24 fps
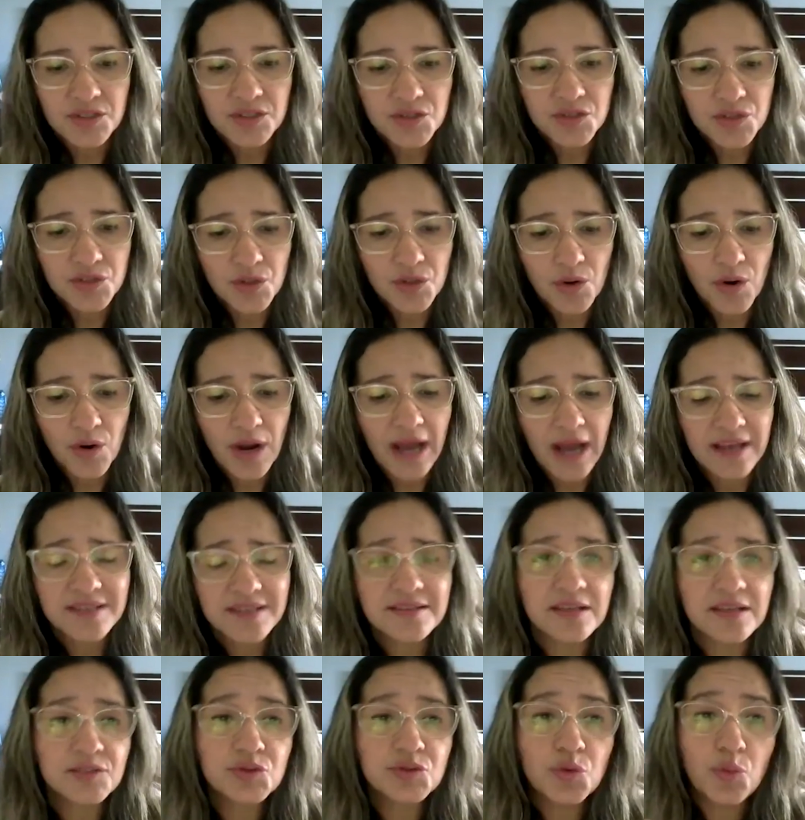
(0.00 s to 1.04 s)
So I
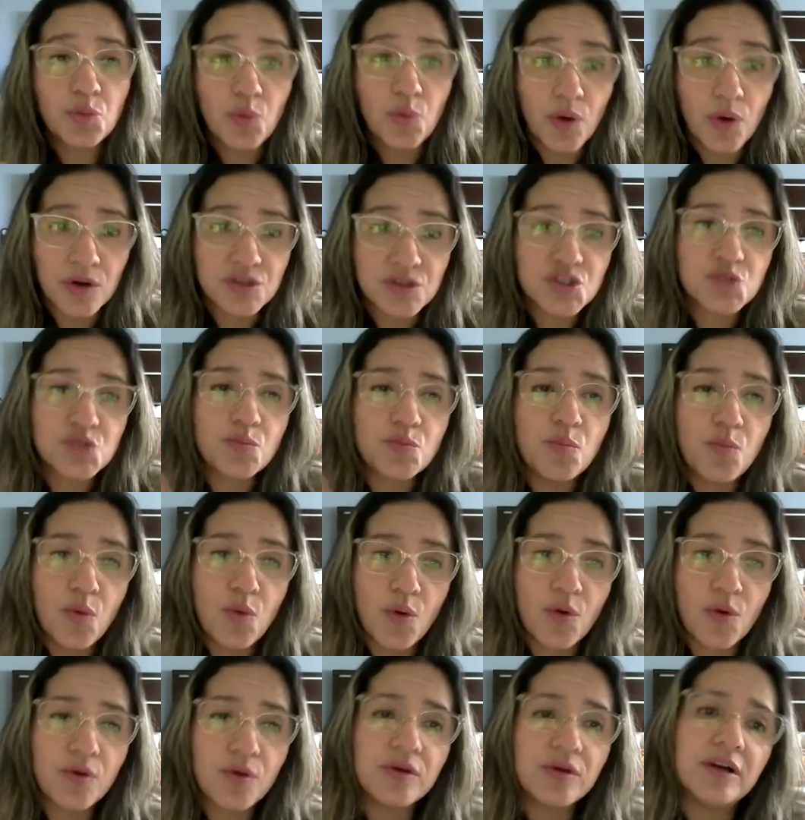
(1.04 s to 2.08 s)
start to watch
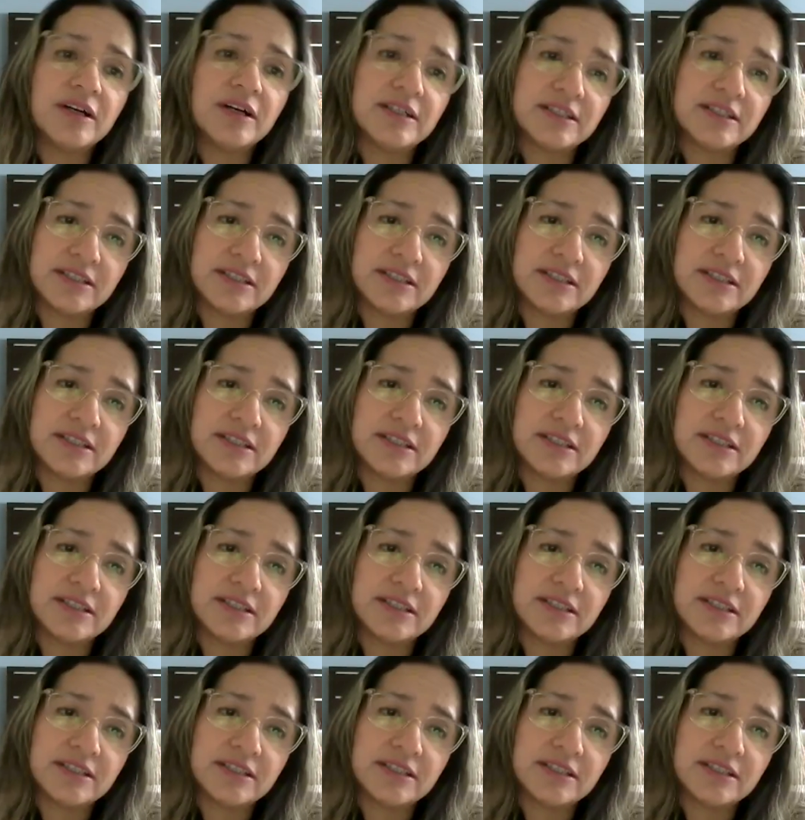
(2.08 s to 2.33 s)
more